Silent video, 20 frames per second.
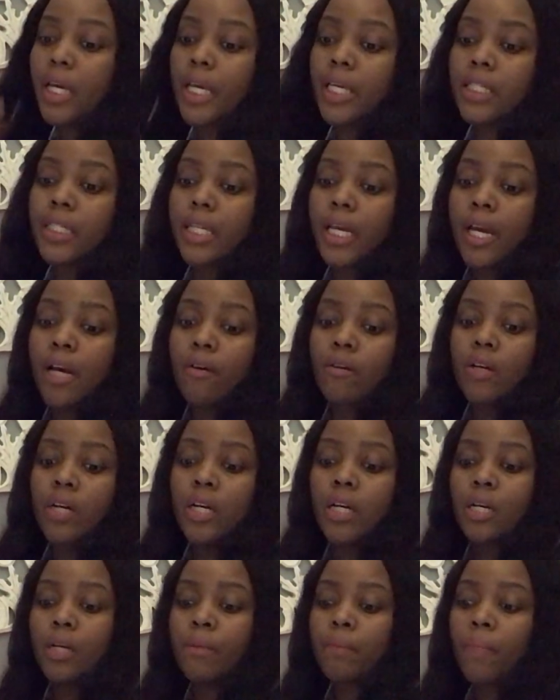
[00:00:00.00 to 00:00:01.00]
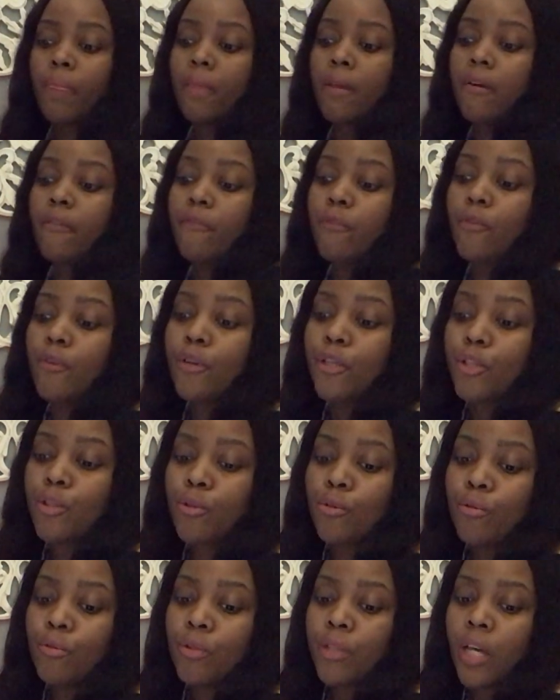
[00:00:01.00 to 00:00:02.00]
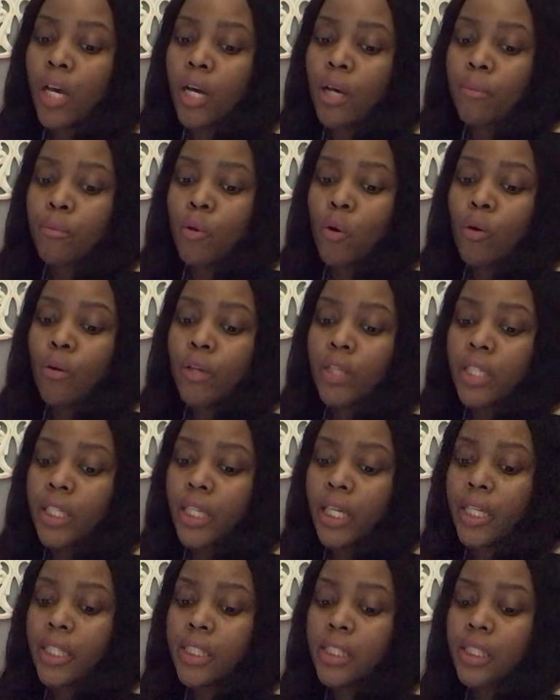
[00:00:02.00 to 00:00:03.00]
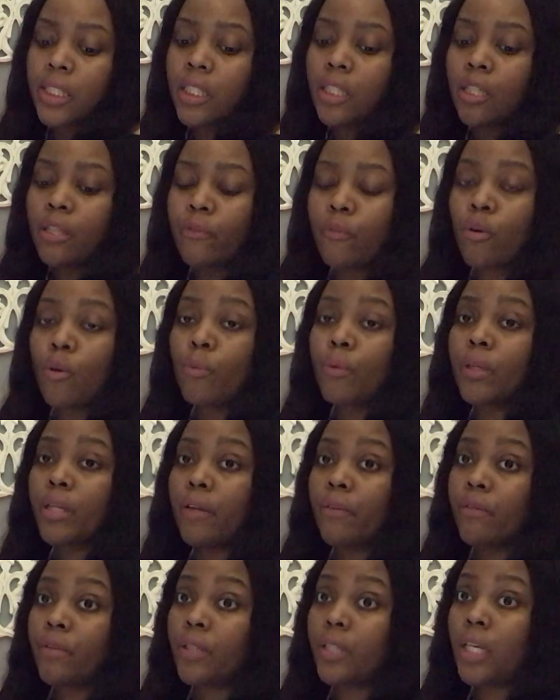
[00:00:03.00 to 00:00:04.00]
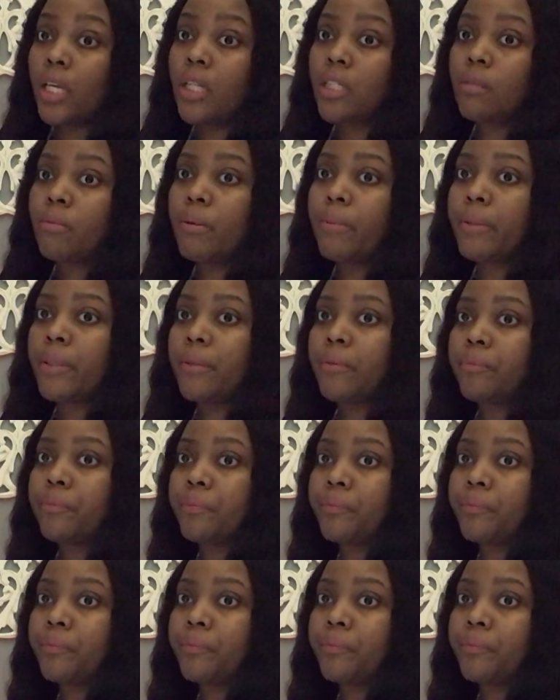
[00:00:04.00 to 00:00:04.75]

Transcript: as the outcome for you. Court case, love, or whatever the case may be.